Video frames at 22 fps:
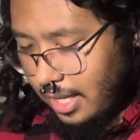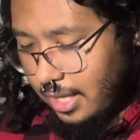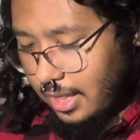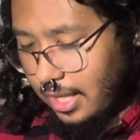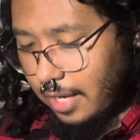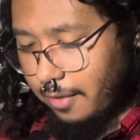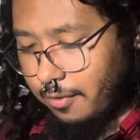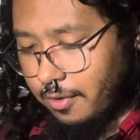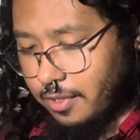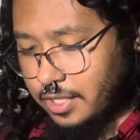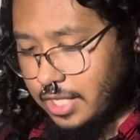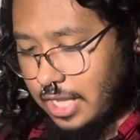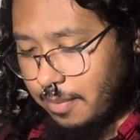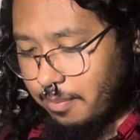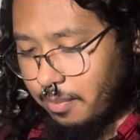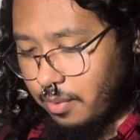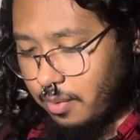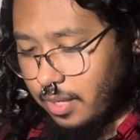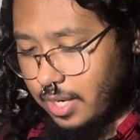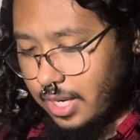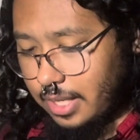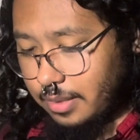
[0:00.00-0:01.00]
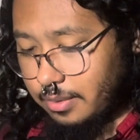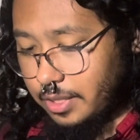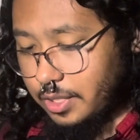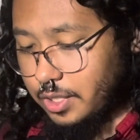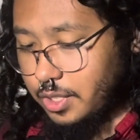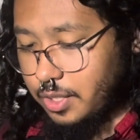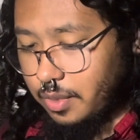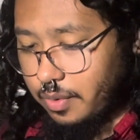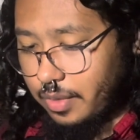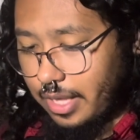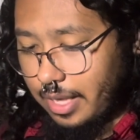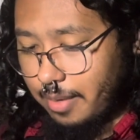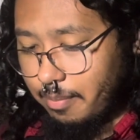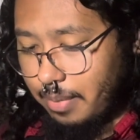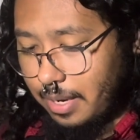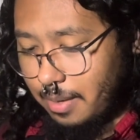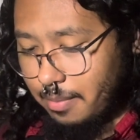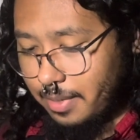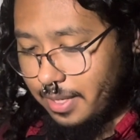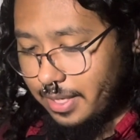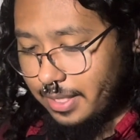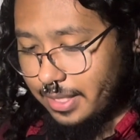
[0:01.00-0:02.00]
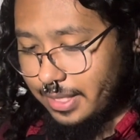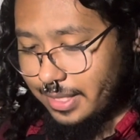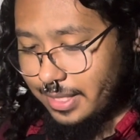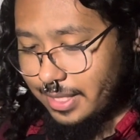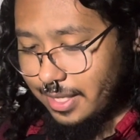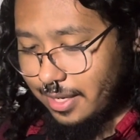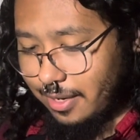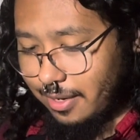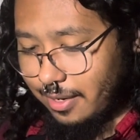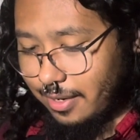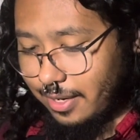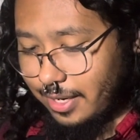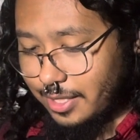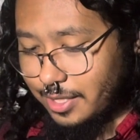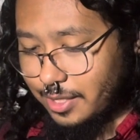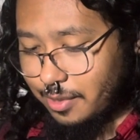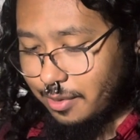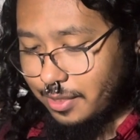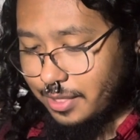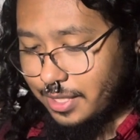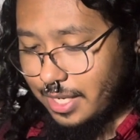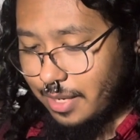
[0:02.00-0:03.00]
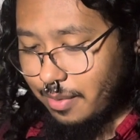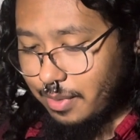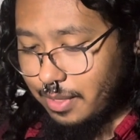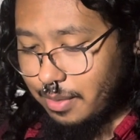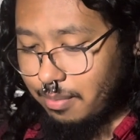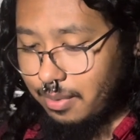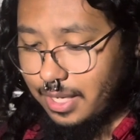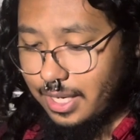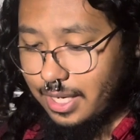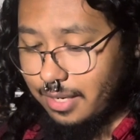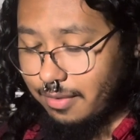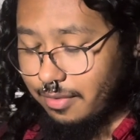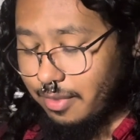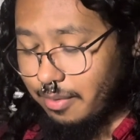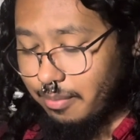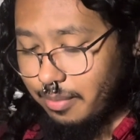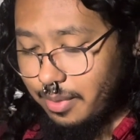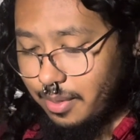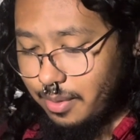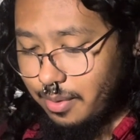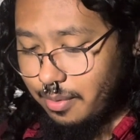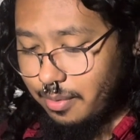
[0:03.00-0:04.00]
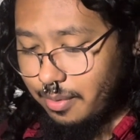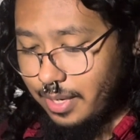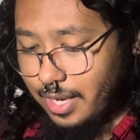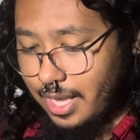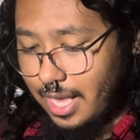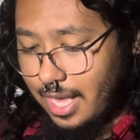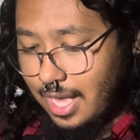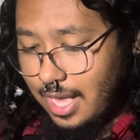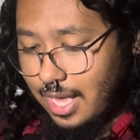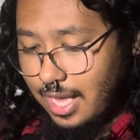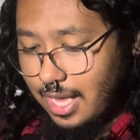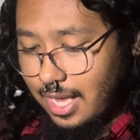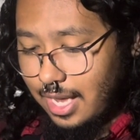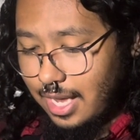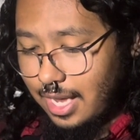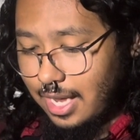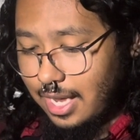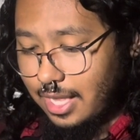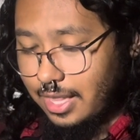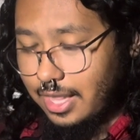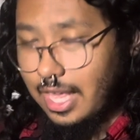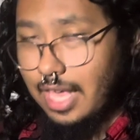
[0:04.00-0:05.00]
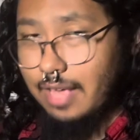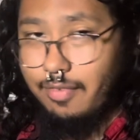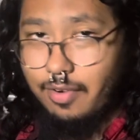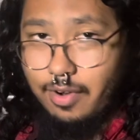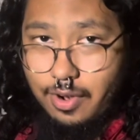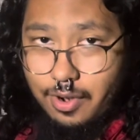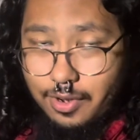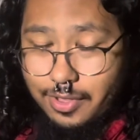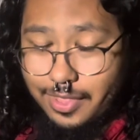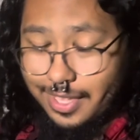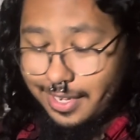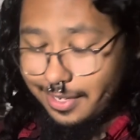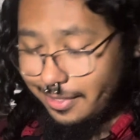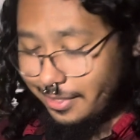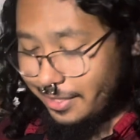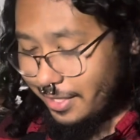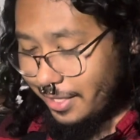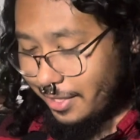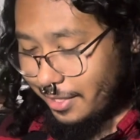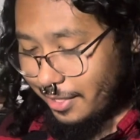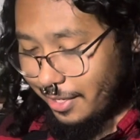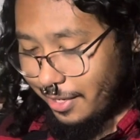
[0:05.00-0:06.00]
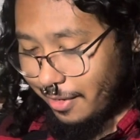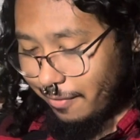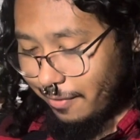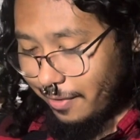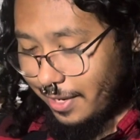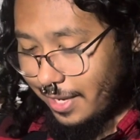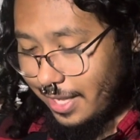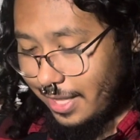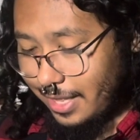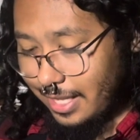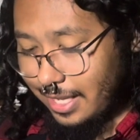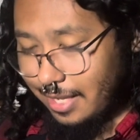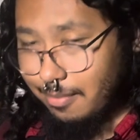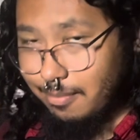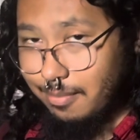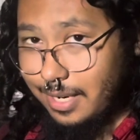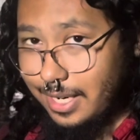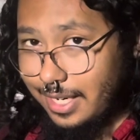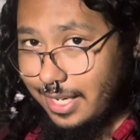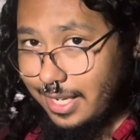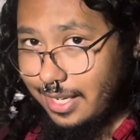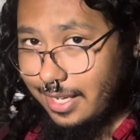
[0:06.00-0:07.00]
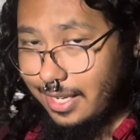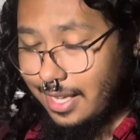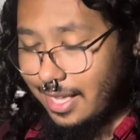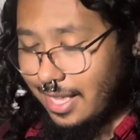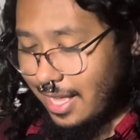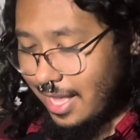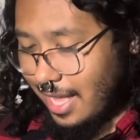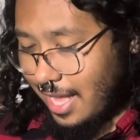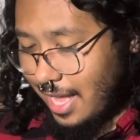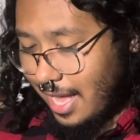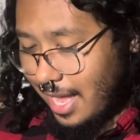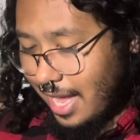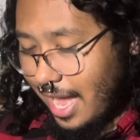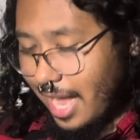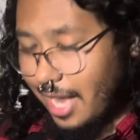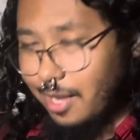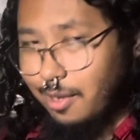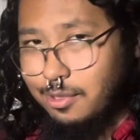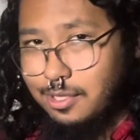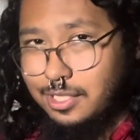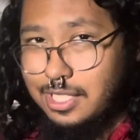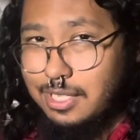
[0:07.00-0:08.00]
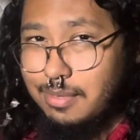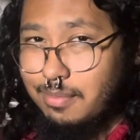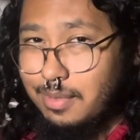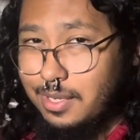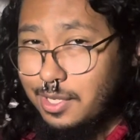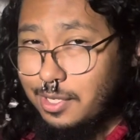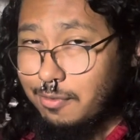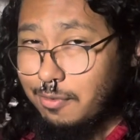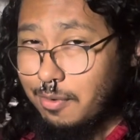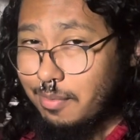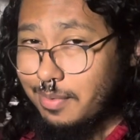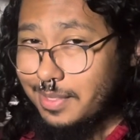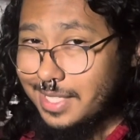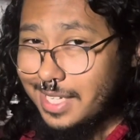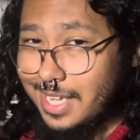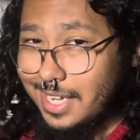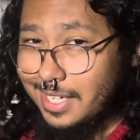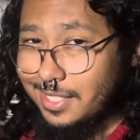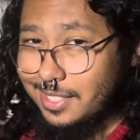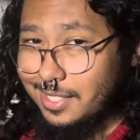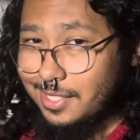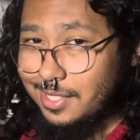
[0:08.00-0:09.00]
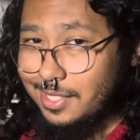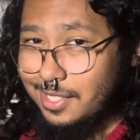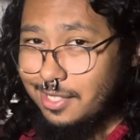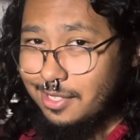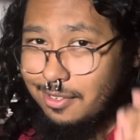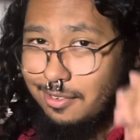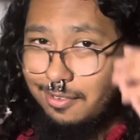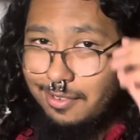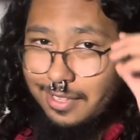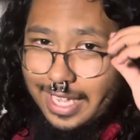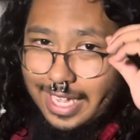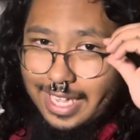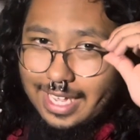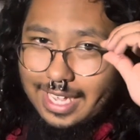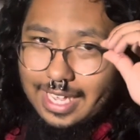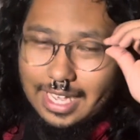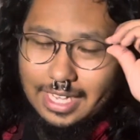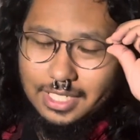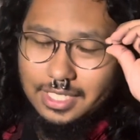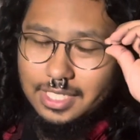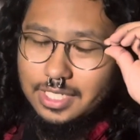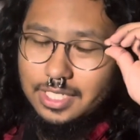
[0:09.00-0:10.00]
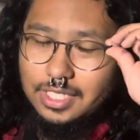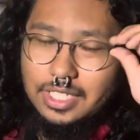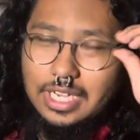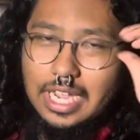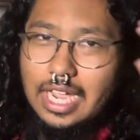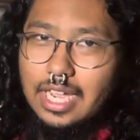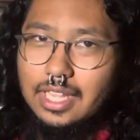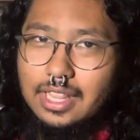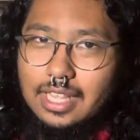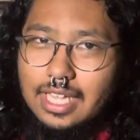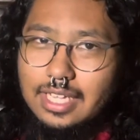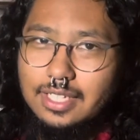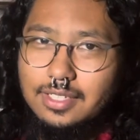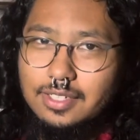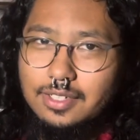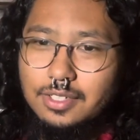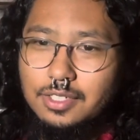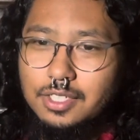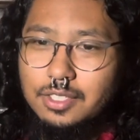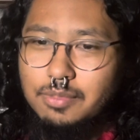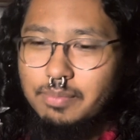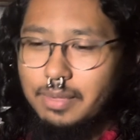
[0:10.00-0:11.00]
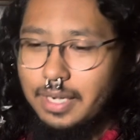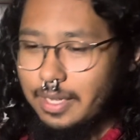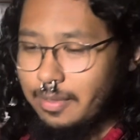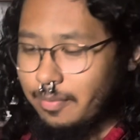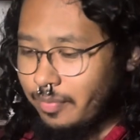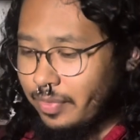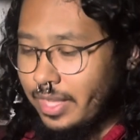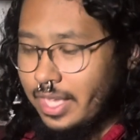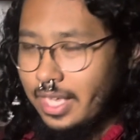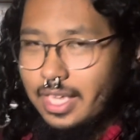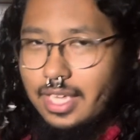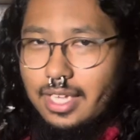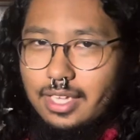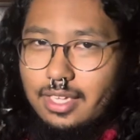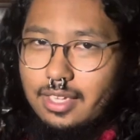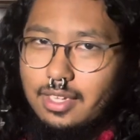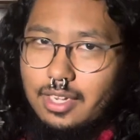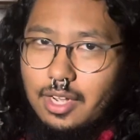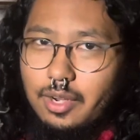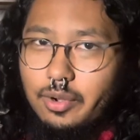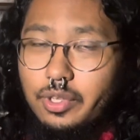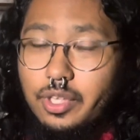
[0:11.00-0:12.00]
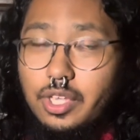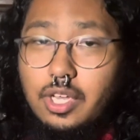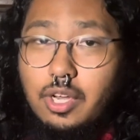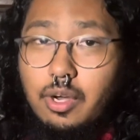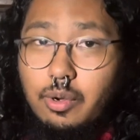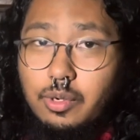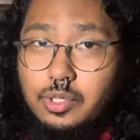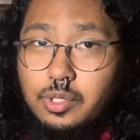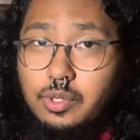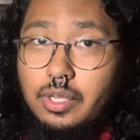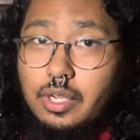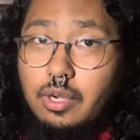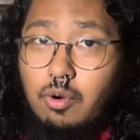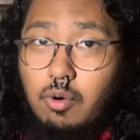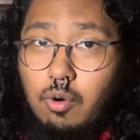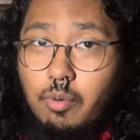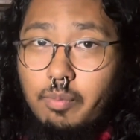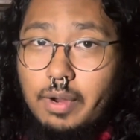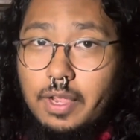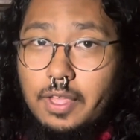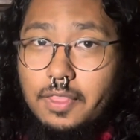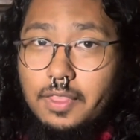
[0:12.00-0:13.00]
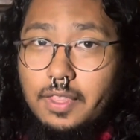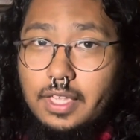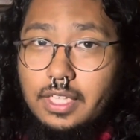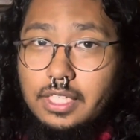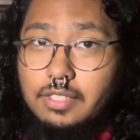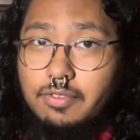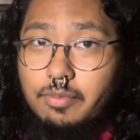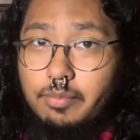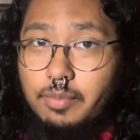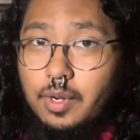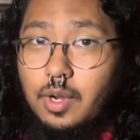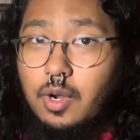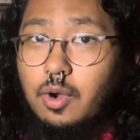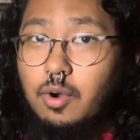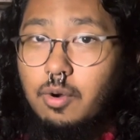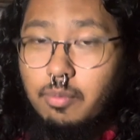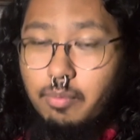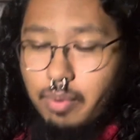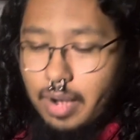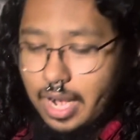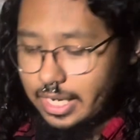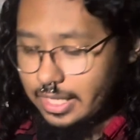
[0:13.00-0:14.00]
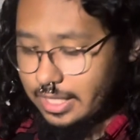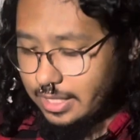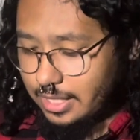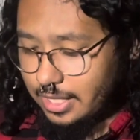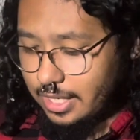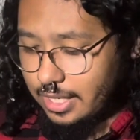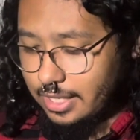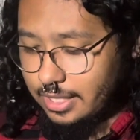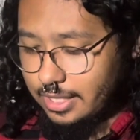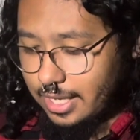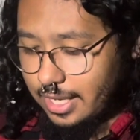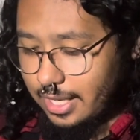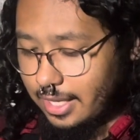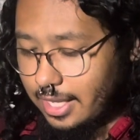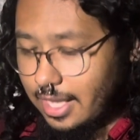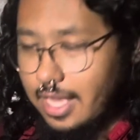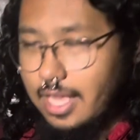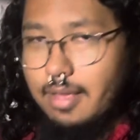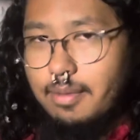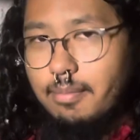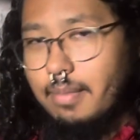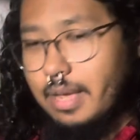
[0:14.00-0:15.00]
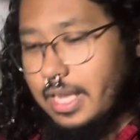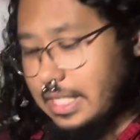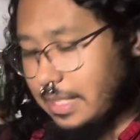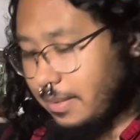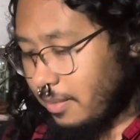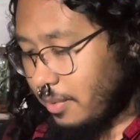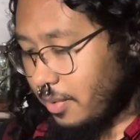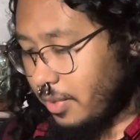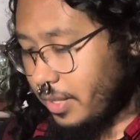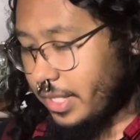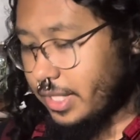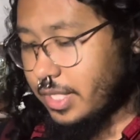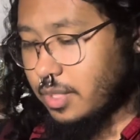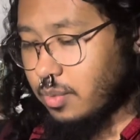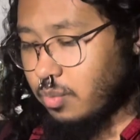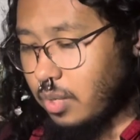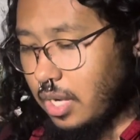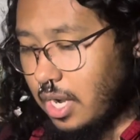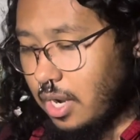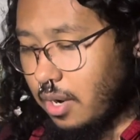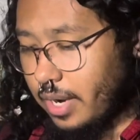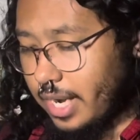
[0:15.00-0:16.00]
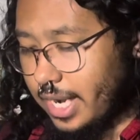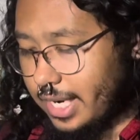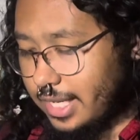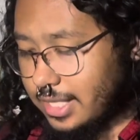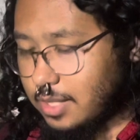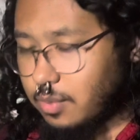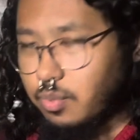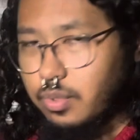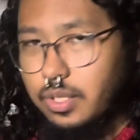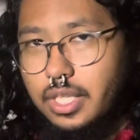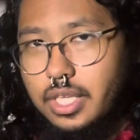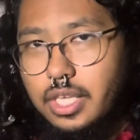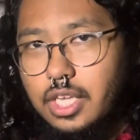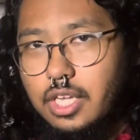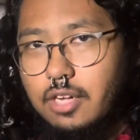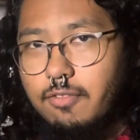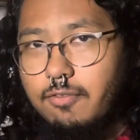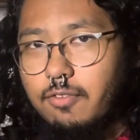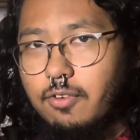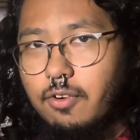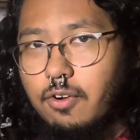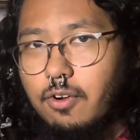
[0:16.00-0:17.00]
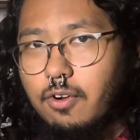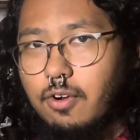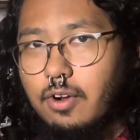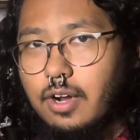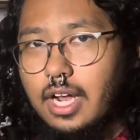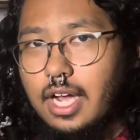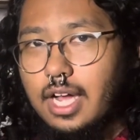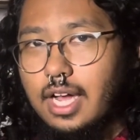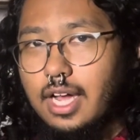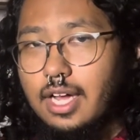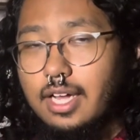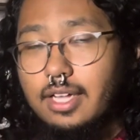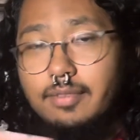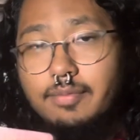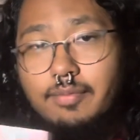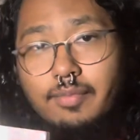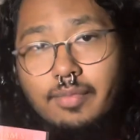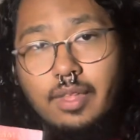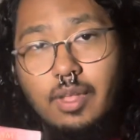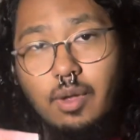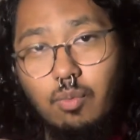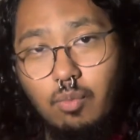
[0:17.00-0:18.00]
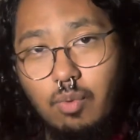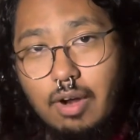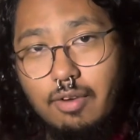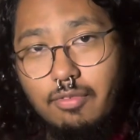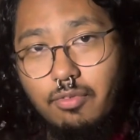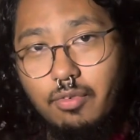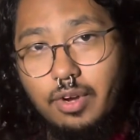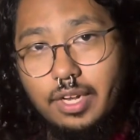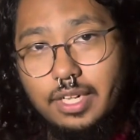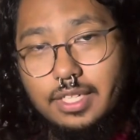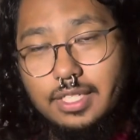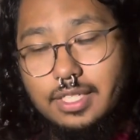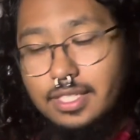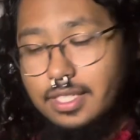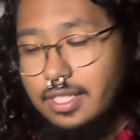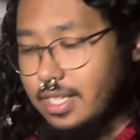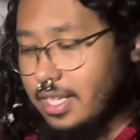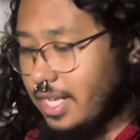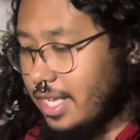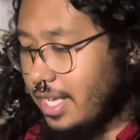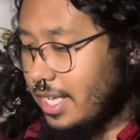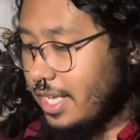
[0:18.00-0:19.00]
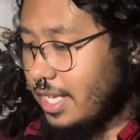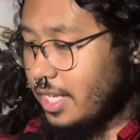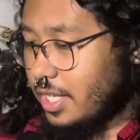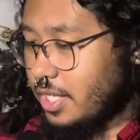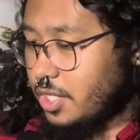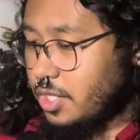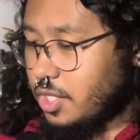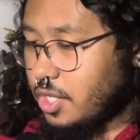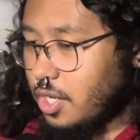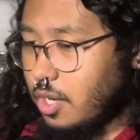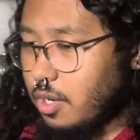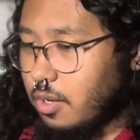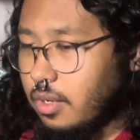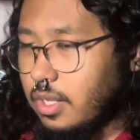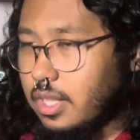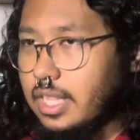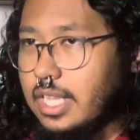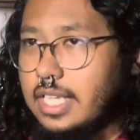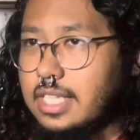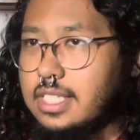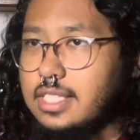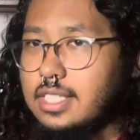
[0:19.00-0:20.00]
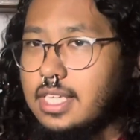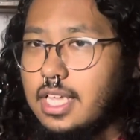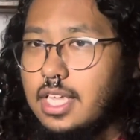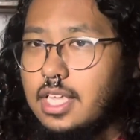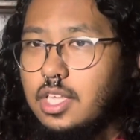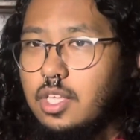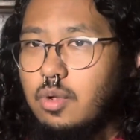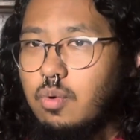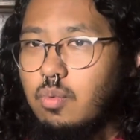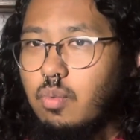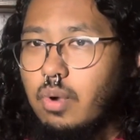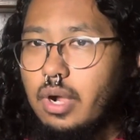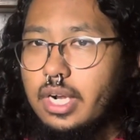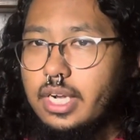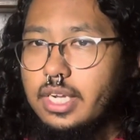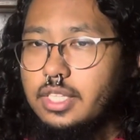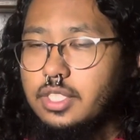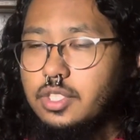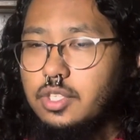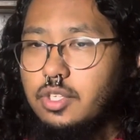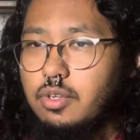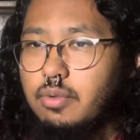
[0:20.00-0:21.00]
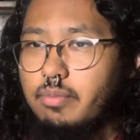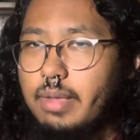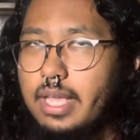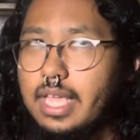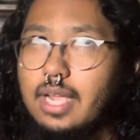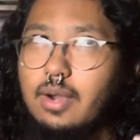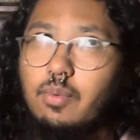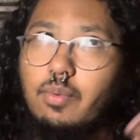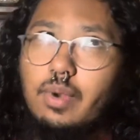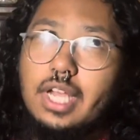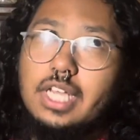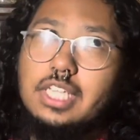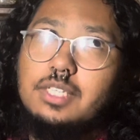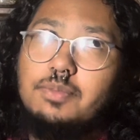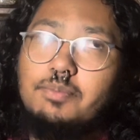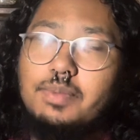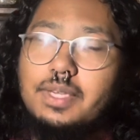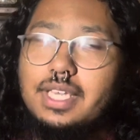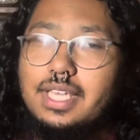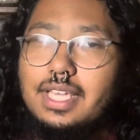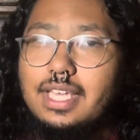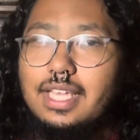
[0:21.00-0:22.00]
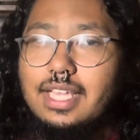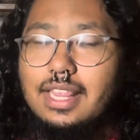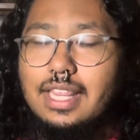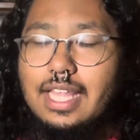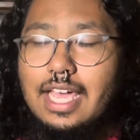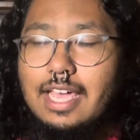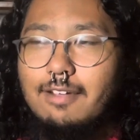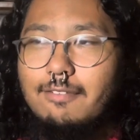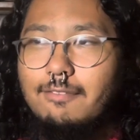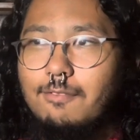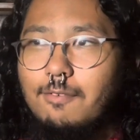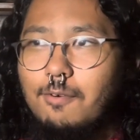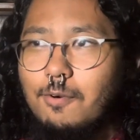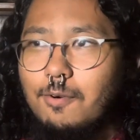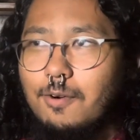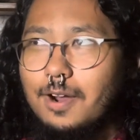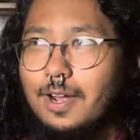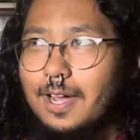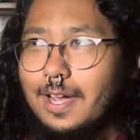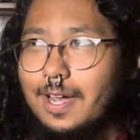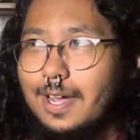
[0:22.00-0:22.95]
Like, for example, did you know that pumpkins are associated with the planet of the moon? They have earth energy and they're good for healing and money. I could see them being used for protection too, like as the jack-o'-lanterns, but you can also incorporate things from your own practices and mix them with this as well. And it's really good for reference. So let's say you wanted to make a recipe like for